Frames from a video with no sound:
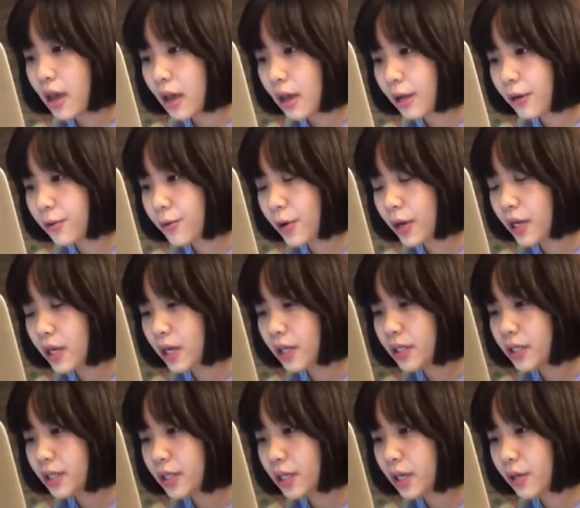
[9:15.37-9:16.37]
and when I
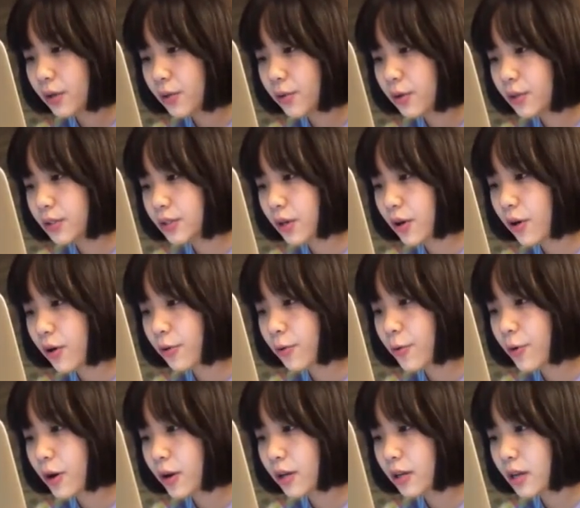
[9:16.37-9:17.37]
did, it was
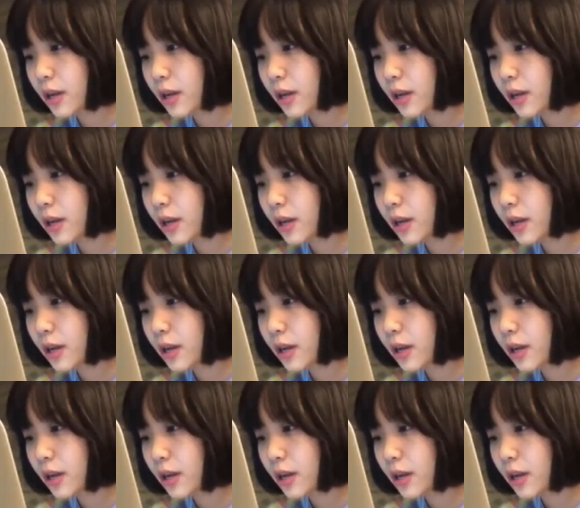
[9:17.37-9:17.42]
awkward.